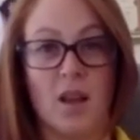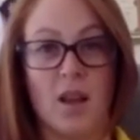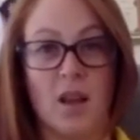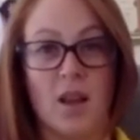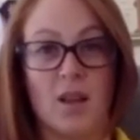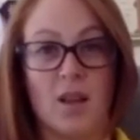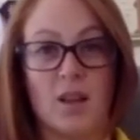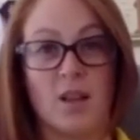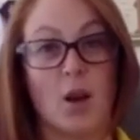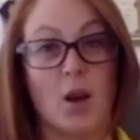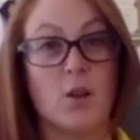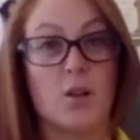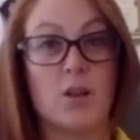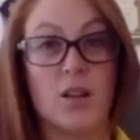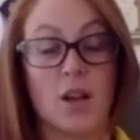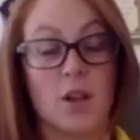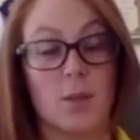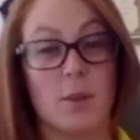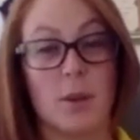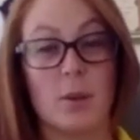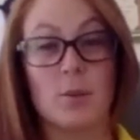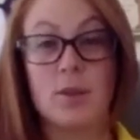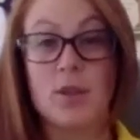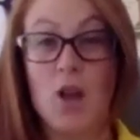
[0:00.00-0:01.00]
go to other
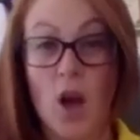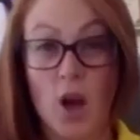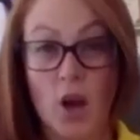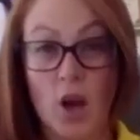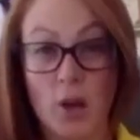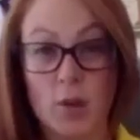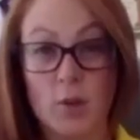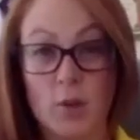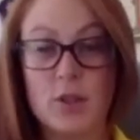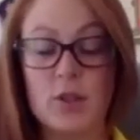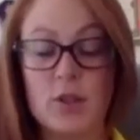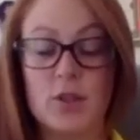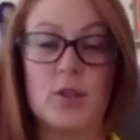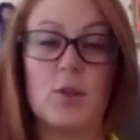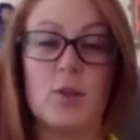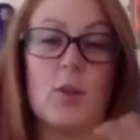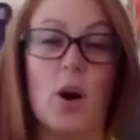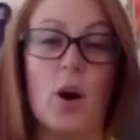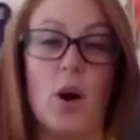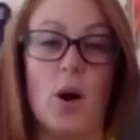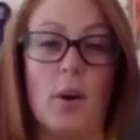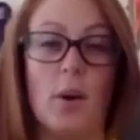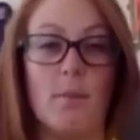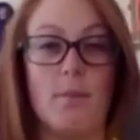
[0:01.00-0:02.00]
people's homes, you still
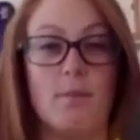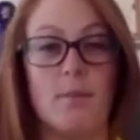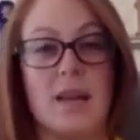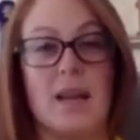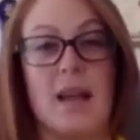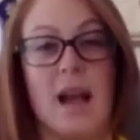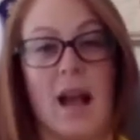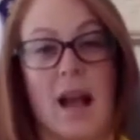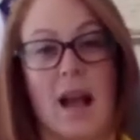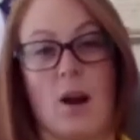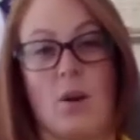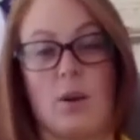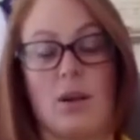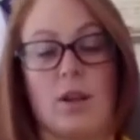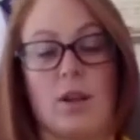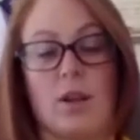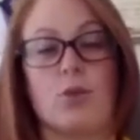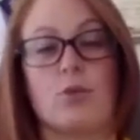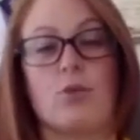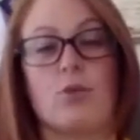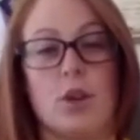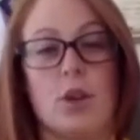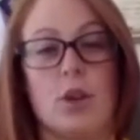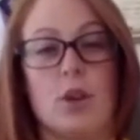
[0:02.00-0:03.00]
can't meet out in
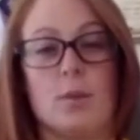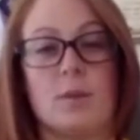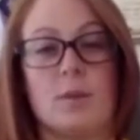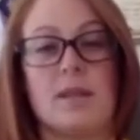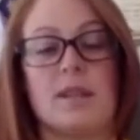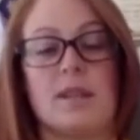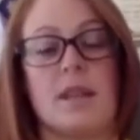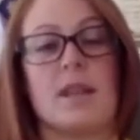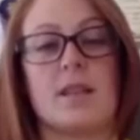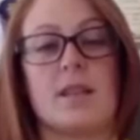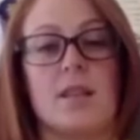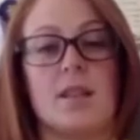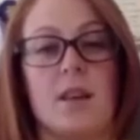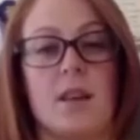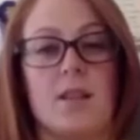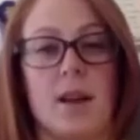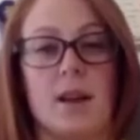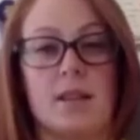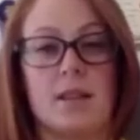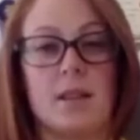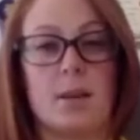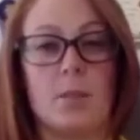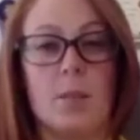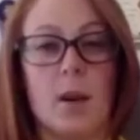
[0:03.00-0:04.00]
groups, things like that. So
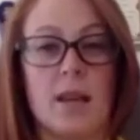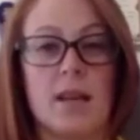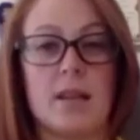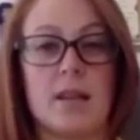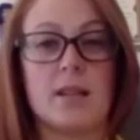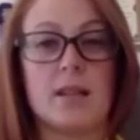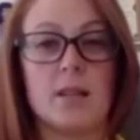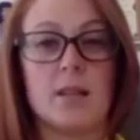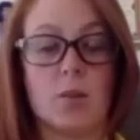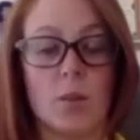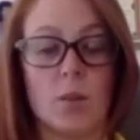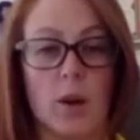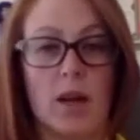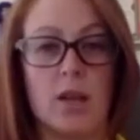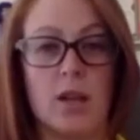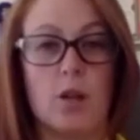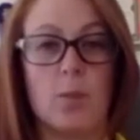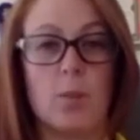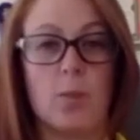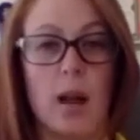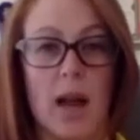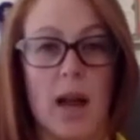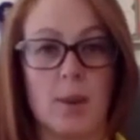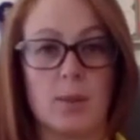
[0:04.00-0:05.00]
places where you
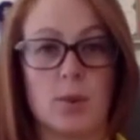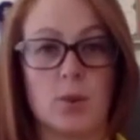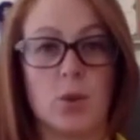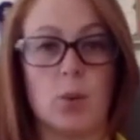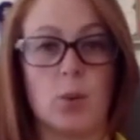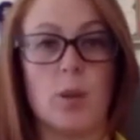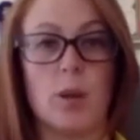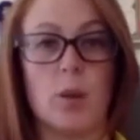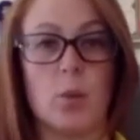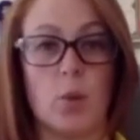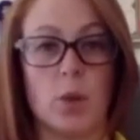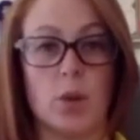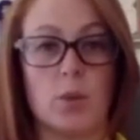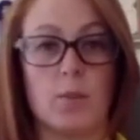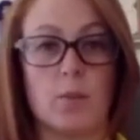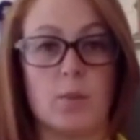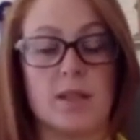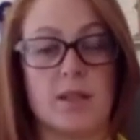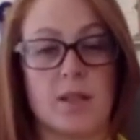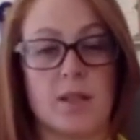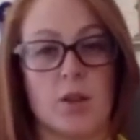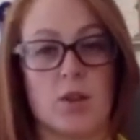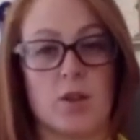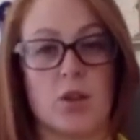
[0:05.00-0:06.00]
perhaps normally would be
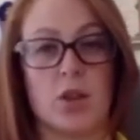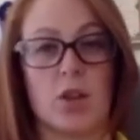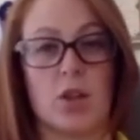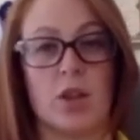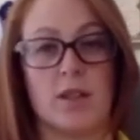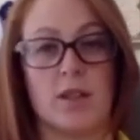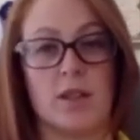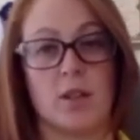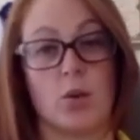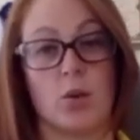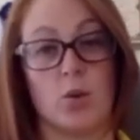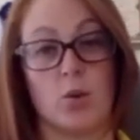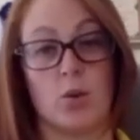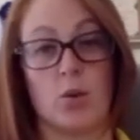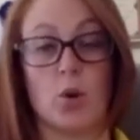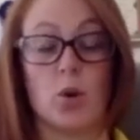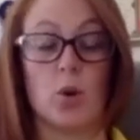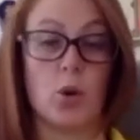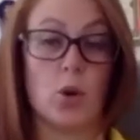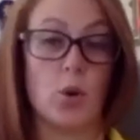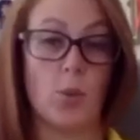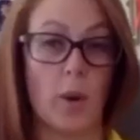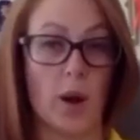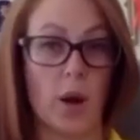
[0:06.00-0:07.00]
socialising your dog or your
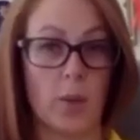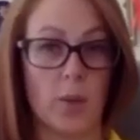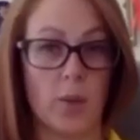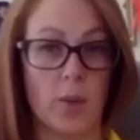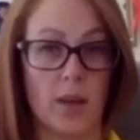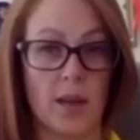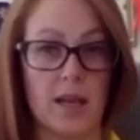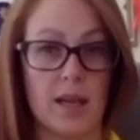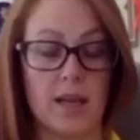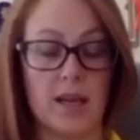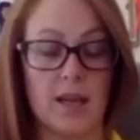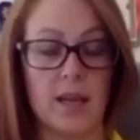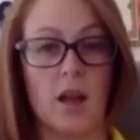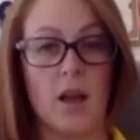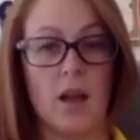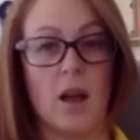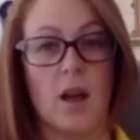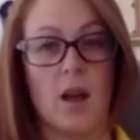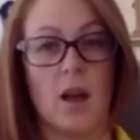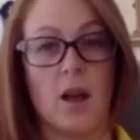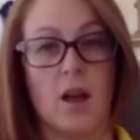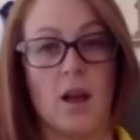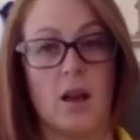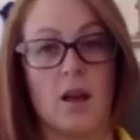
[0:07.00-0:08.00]
puppy,
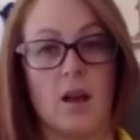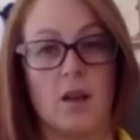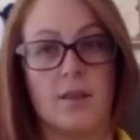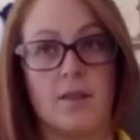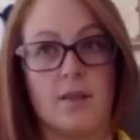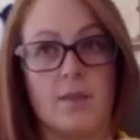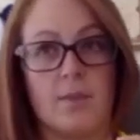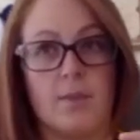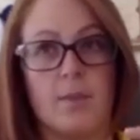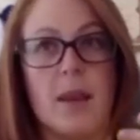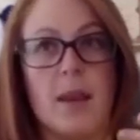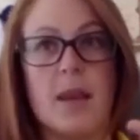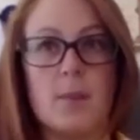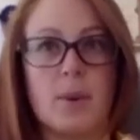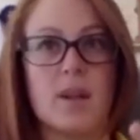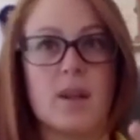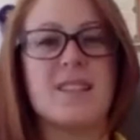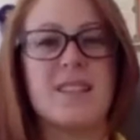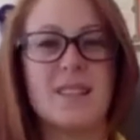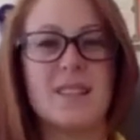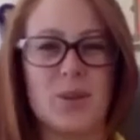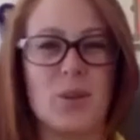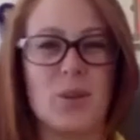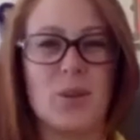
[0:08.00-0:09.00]
people are
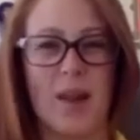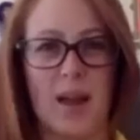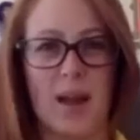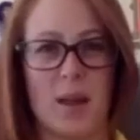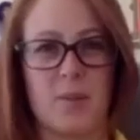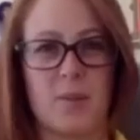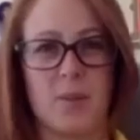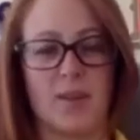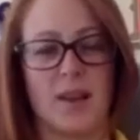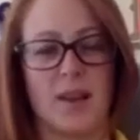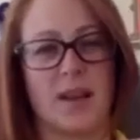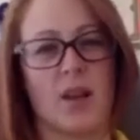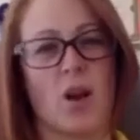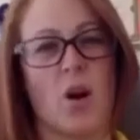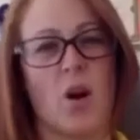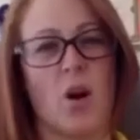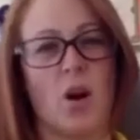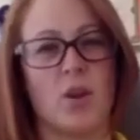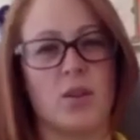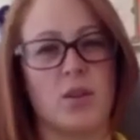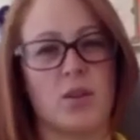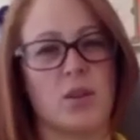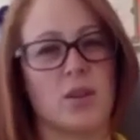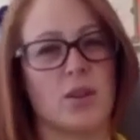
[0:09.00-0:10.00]
still there, but they can't
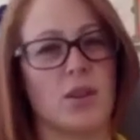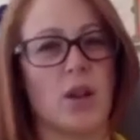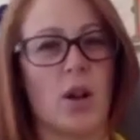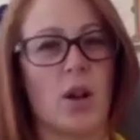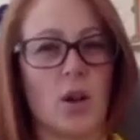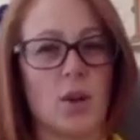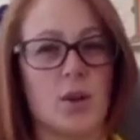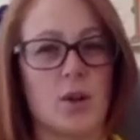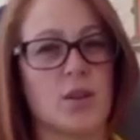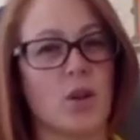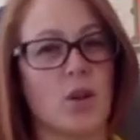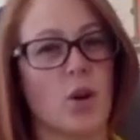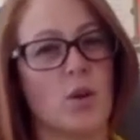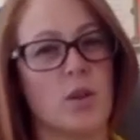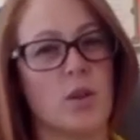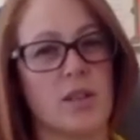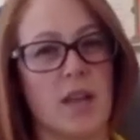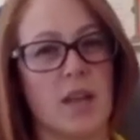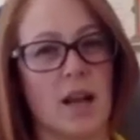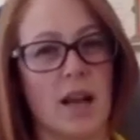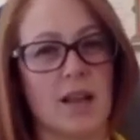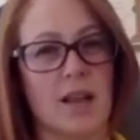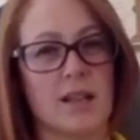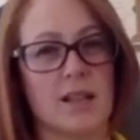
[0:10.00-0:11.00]
do the close
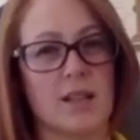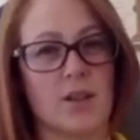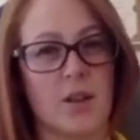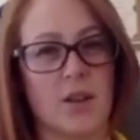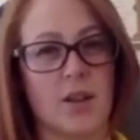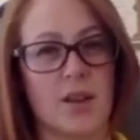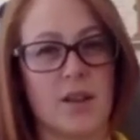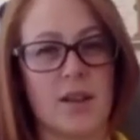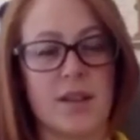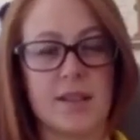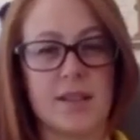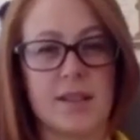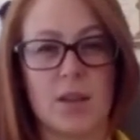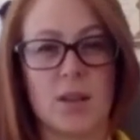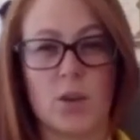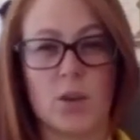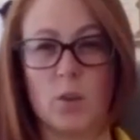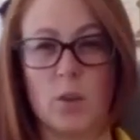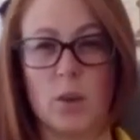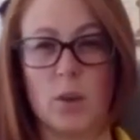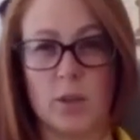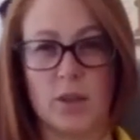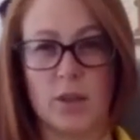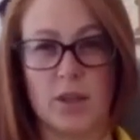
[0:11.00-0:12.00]
contact side of things they normally
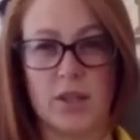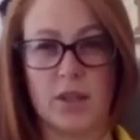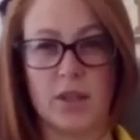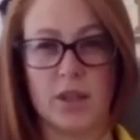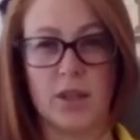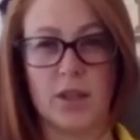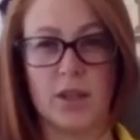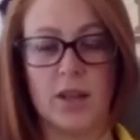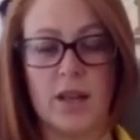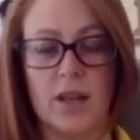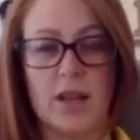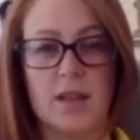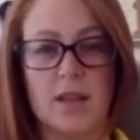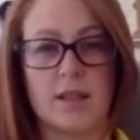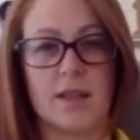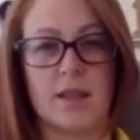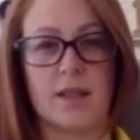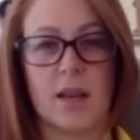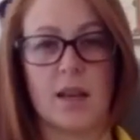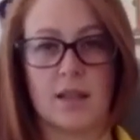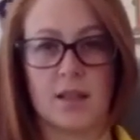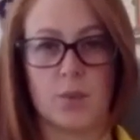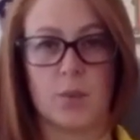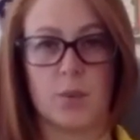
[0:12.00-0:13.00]
would do. So
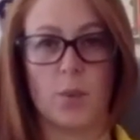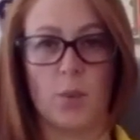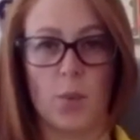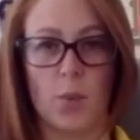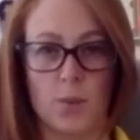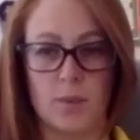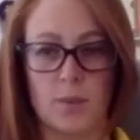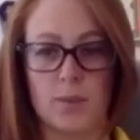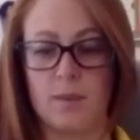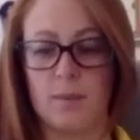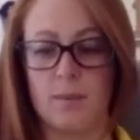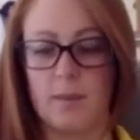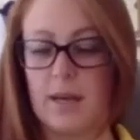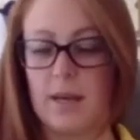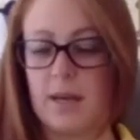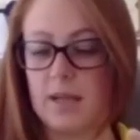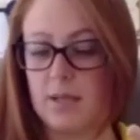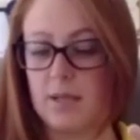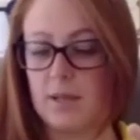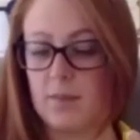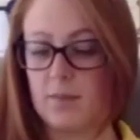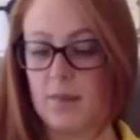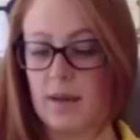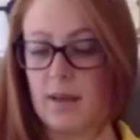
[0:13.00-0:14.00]
that's what prompted me to
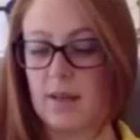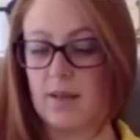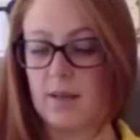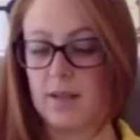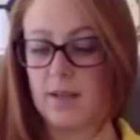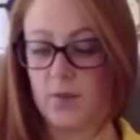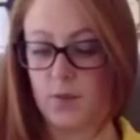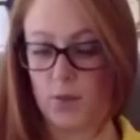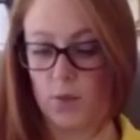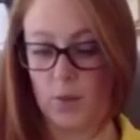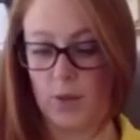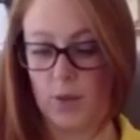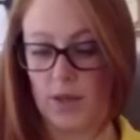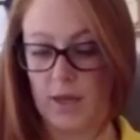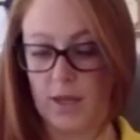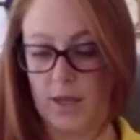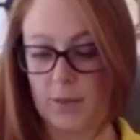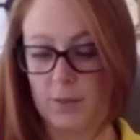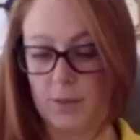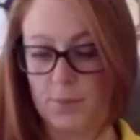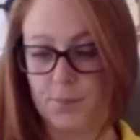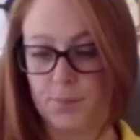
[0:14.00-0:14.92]
make this for you.